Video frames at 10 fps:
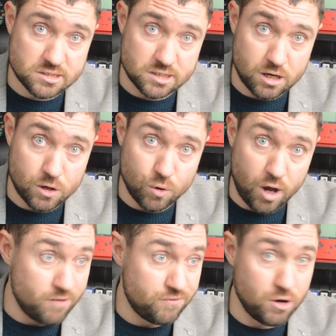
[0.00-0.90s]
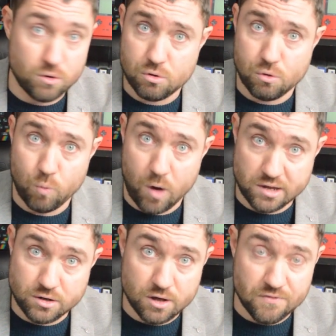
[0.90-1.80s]
So I felt, why
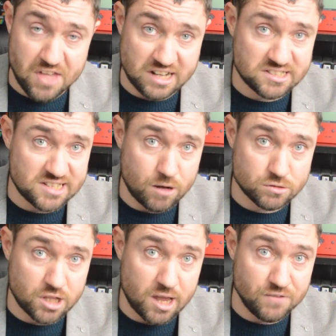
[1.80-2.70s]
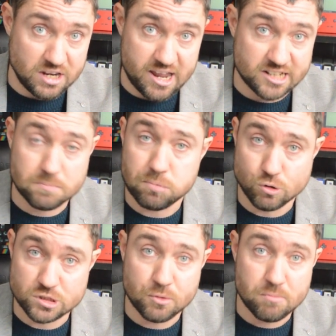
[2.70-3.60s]
not? That sounds like the next
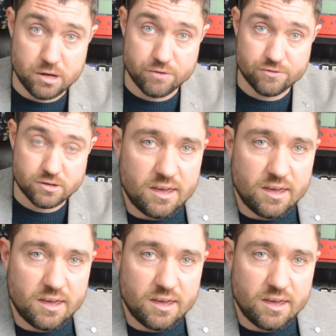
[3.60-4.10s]
plausible move.